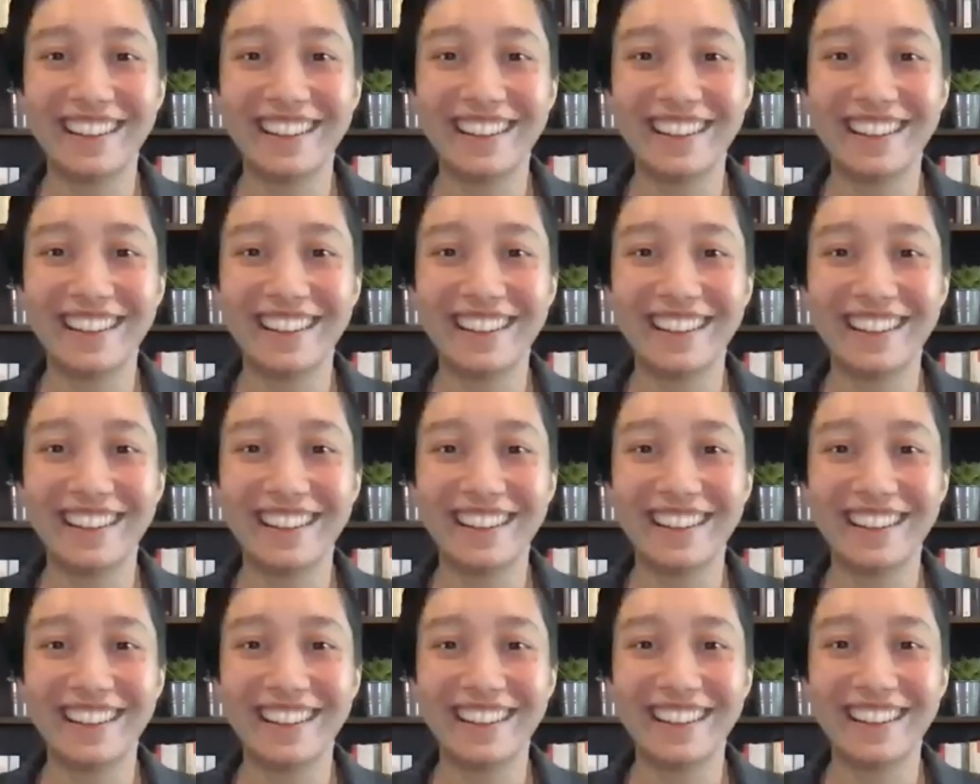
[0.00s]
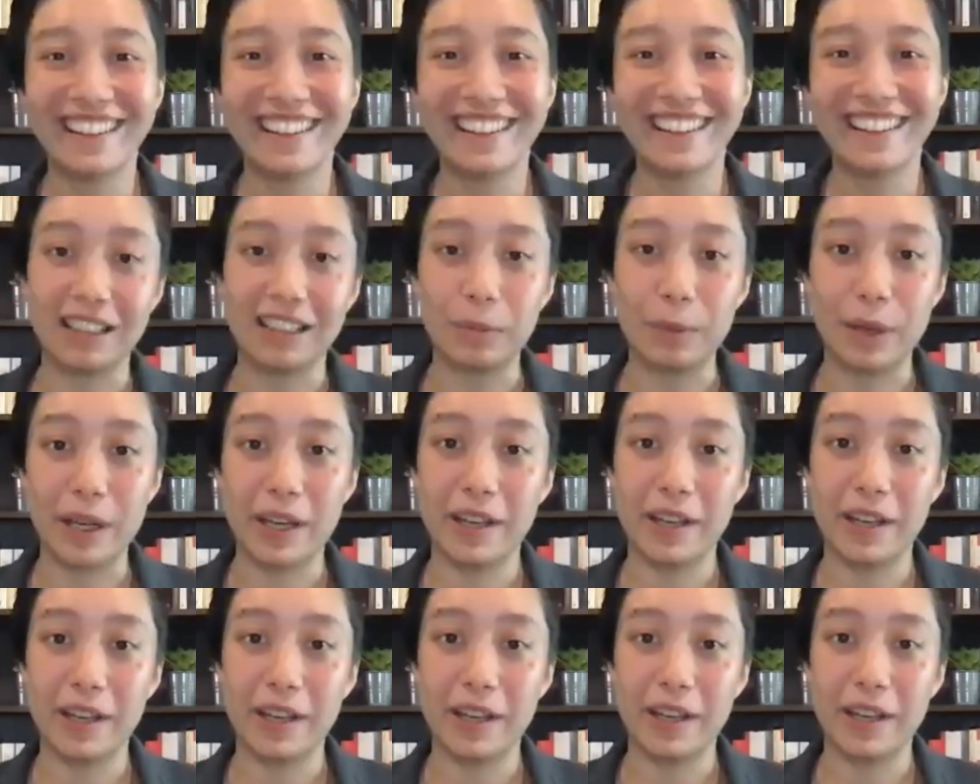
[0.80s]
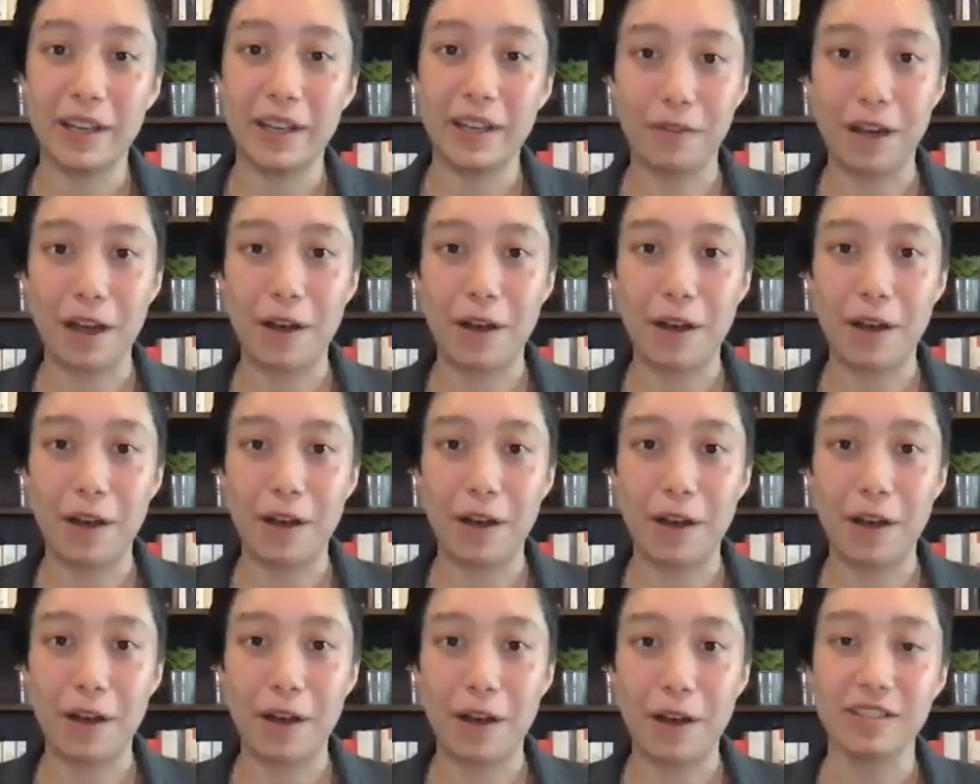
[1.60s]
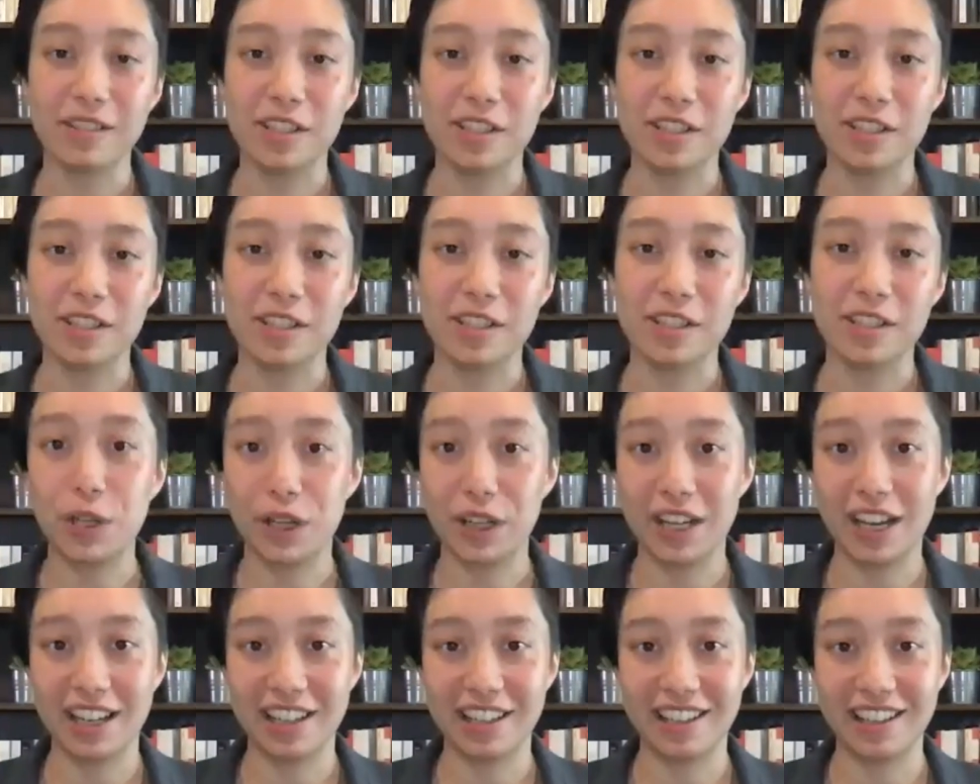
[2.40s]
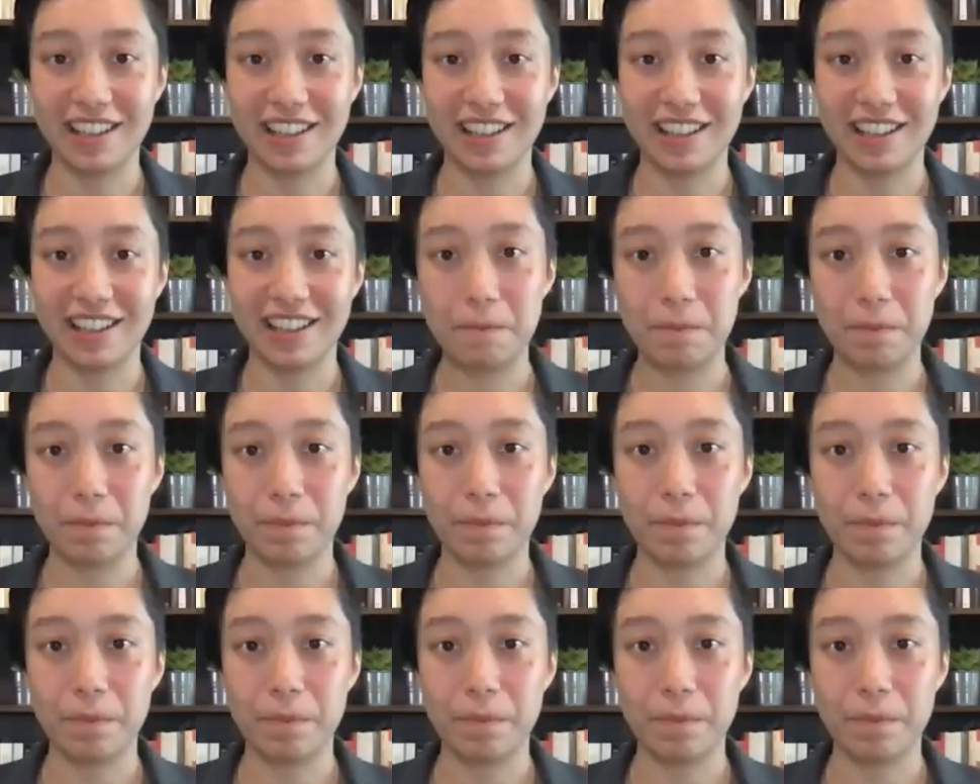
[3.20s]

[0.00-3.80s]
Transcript: to show everybody a little bit of how they're so interconnected and dependent,